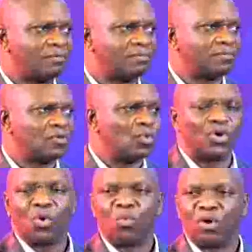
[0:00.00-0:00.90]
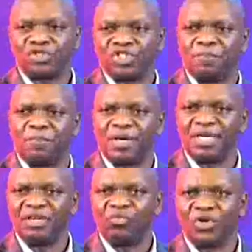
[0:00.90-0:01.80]
we don't worship money,
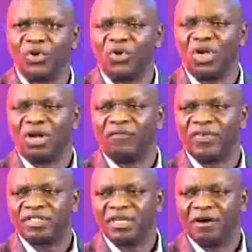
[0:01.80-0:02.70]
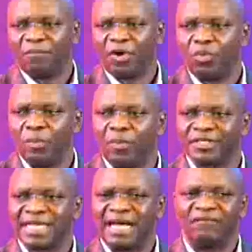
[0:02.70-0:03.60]
we don't love it, but we must
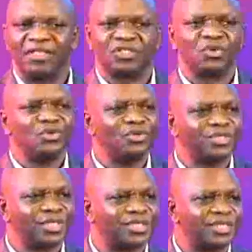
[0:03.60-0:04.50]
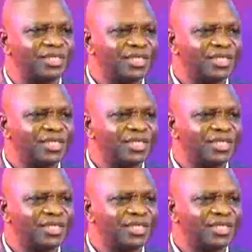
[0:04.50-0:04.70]
have it to use it.